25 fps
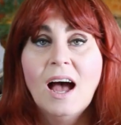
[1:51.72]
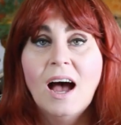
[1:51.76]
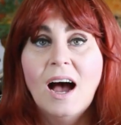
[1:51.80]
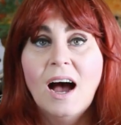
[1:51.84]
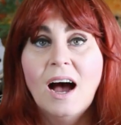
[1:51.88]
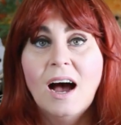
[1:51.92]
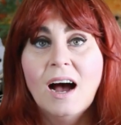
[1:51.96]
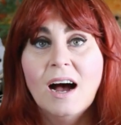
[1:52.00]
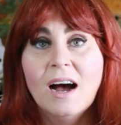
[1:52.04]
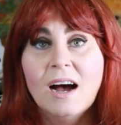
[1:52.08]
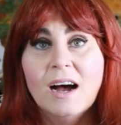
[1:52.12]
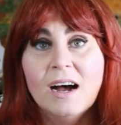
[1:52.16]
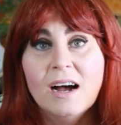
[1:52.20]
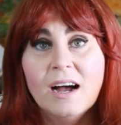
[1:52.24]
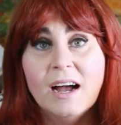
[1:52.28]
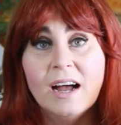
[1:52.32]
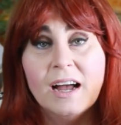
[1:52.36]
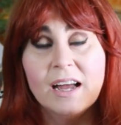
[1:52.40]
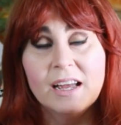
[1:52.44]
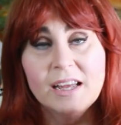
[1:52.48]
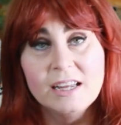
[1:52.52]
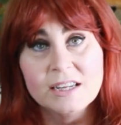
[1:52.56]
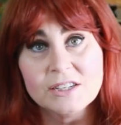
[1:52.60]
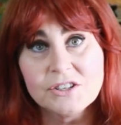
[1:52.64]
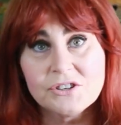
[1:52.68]
A
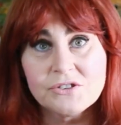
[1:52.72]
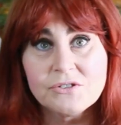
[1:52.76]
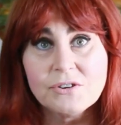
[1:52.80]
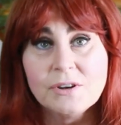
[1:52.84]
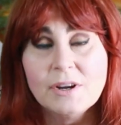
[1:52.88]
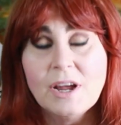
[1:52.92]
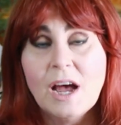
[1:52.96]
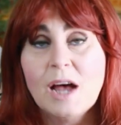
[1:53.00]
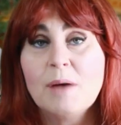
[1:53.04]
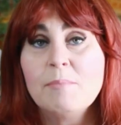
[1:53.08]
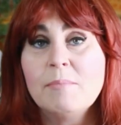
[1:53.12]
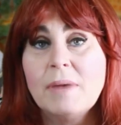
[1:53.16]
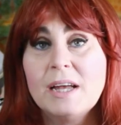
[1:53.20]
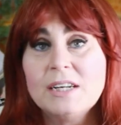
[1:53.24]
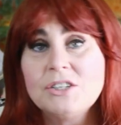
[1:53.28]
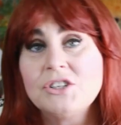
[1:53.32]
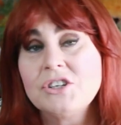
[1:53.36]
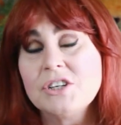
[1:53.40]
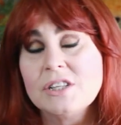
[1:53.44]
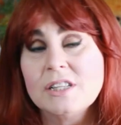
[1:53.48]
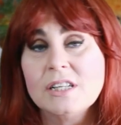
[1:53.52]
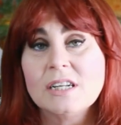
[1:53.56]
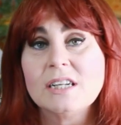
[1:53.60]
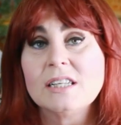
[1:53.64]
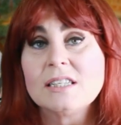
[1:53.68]
History, I
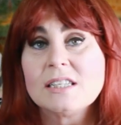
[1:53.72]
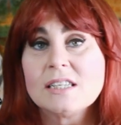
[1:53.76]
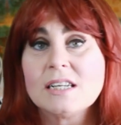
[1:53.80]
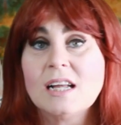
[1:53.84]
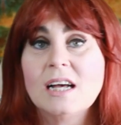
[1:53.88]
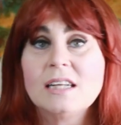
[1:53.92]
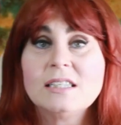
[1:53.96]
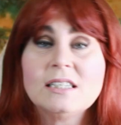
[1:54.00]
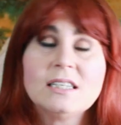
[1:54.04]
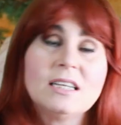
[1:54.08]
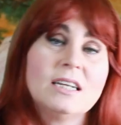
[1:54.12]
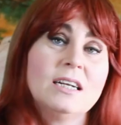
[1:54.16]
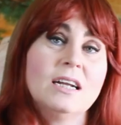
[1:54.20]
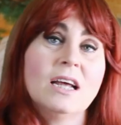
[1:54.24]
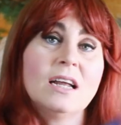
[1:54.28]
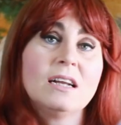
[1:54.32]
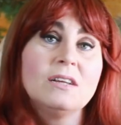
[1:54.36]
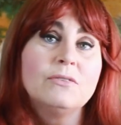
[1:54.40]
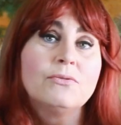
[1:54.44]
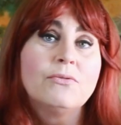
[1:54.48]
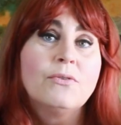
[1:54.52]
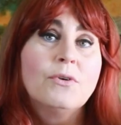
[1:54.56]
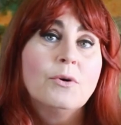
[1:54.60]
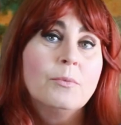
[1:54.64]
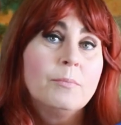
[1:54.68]
mentioned that it's
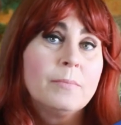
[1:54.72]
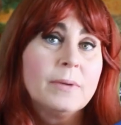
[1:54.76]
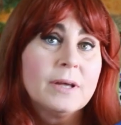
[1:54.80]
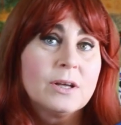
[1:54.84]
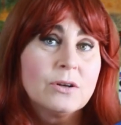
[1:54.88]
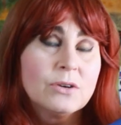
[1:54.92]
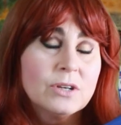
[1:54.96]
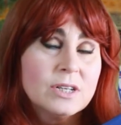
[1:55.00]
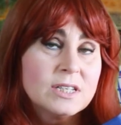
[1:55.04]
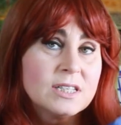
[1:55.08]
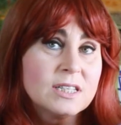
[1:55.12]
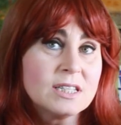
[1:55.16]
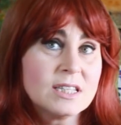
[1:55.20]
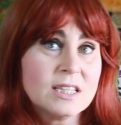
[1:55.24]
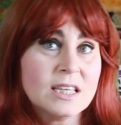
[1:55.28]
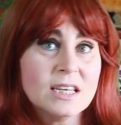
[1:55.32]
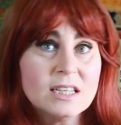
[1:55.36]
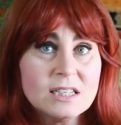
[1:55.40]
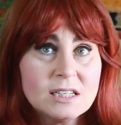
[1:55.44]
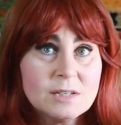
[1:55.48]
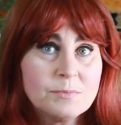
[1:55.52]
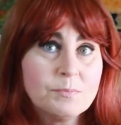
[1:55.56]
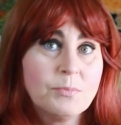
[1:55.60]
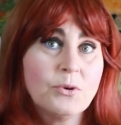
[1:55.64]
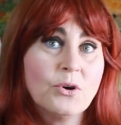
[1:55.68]
1994 because
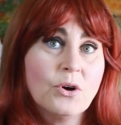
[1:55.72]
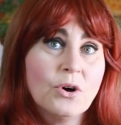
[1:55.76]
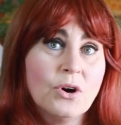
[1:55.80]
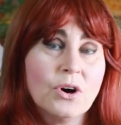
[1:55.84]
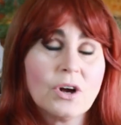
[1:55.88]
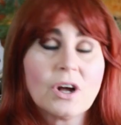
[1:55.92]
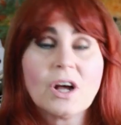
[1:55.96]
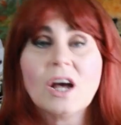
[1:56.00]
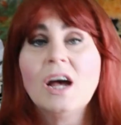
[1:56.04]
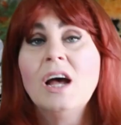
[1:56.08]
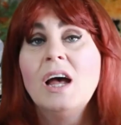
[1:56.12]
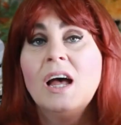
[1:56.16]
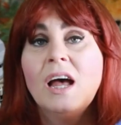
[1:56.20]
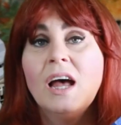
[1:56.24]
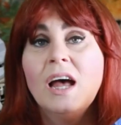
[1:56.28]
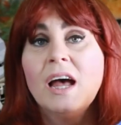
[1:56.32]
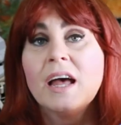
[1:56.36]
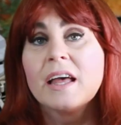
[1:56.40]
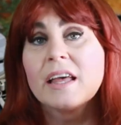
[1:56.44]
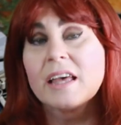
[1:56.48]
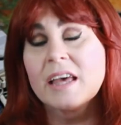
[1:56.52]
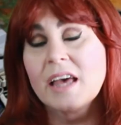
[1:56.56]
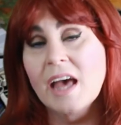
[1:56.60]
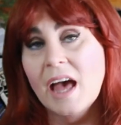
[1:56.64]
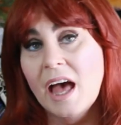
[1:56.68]
this book
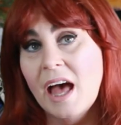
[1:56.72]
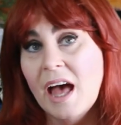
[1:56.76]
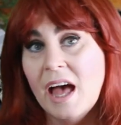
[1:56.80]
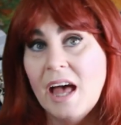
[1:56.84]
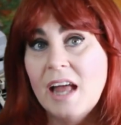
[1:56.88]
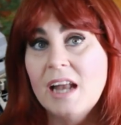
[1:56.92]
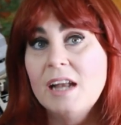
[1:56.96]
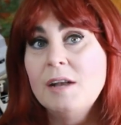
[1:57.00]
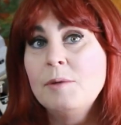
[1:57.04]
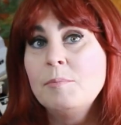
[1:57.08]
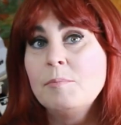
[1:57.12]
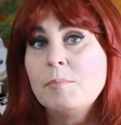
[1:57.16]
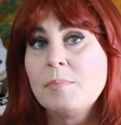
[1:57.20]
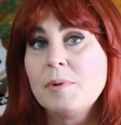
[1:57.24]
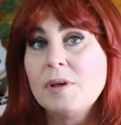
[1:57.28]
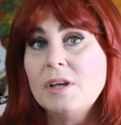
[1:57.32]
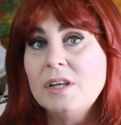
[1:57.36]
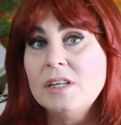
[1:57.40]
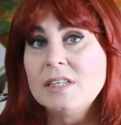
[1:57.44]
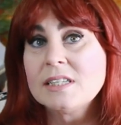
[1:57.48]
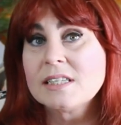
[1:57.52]
can be